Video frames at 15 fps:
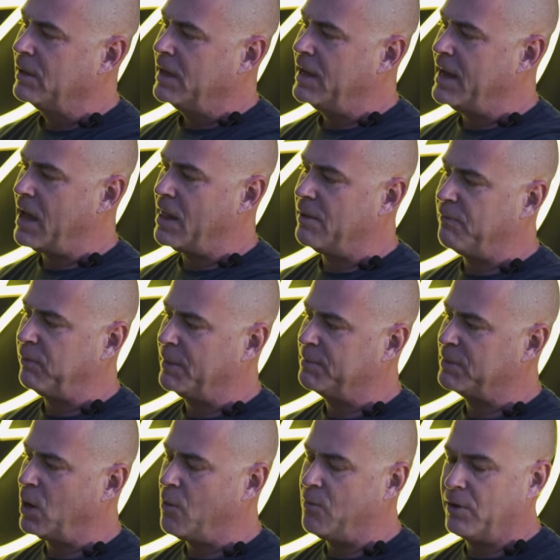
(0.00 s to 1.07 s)
and now they're flipped
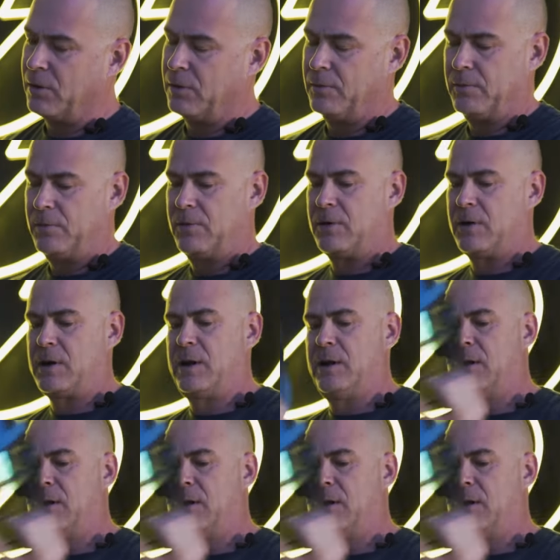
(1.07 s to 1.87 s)
over, all right?